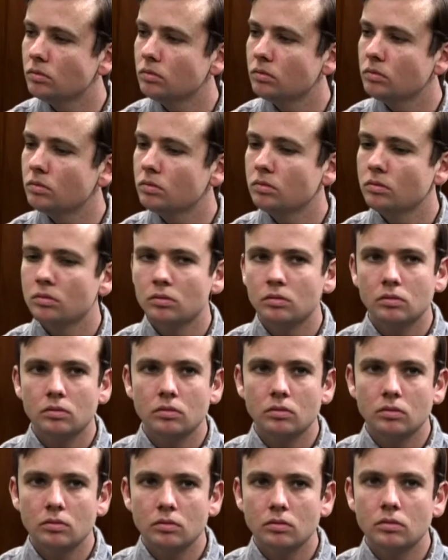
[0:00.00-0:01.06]

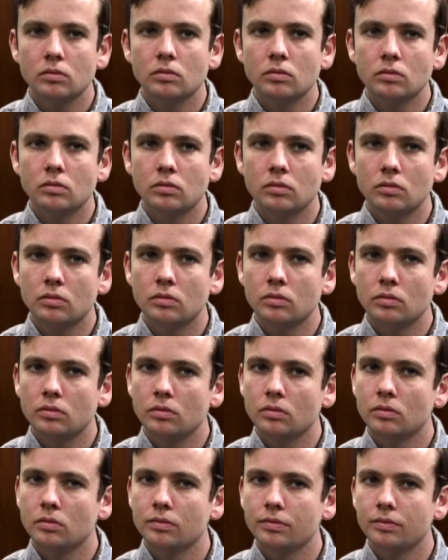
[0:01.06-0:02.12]

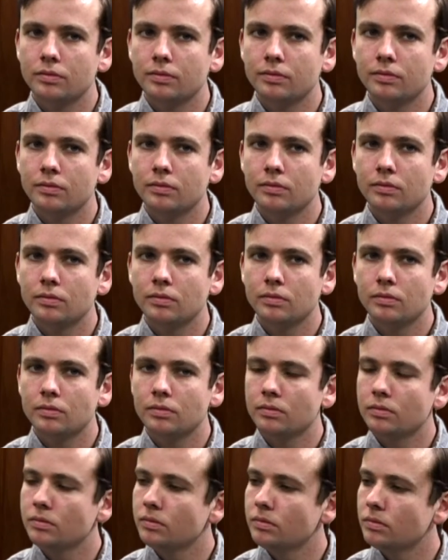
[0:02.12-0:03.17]

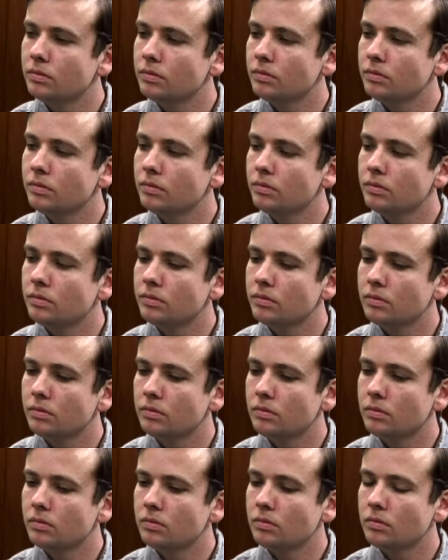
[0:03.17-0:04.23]

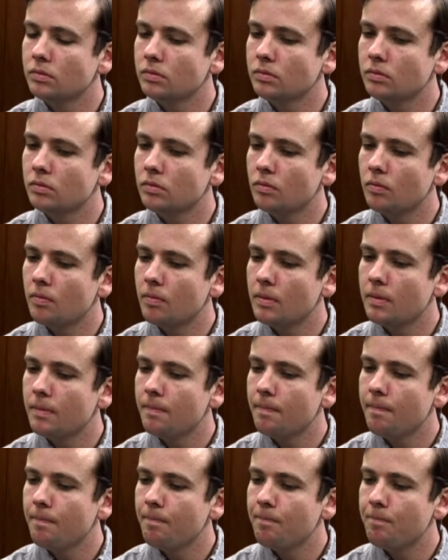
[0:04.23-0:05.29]

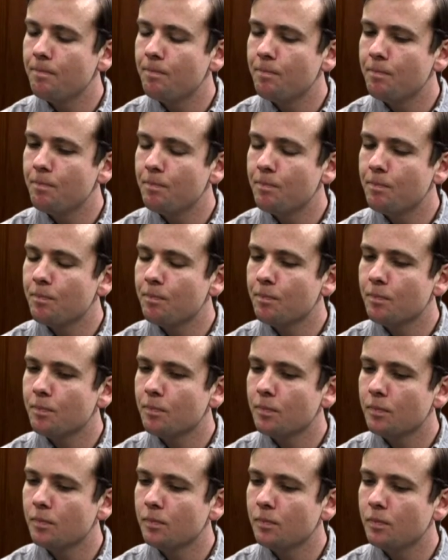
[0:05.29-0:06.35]

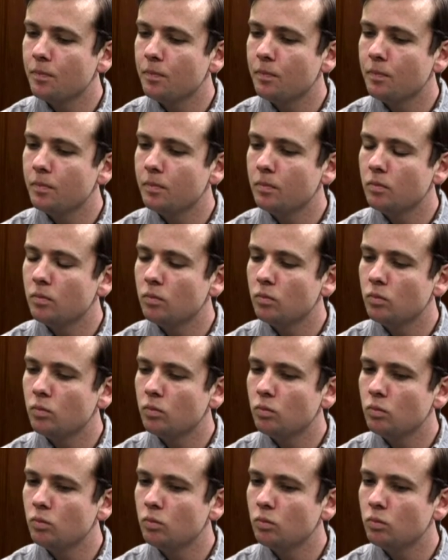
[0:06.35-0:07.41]

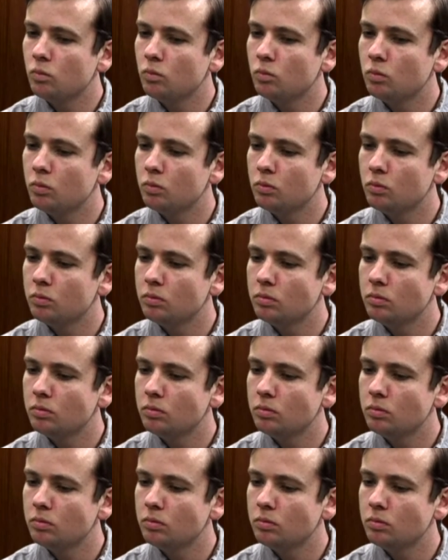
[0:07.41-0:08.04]
(not speaking)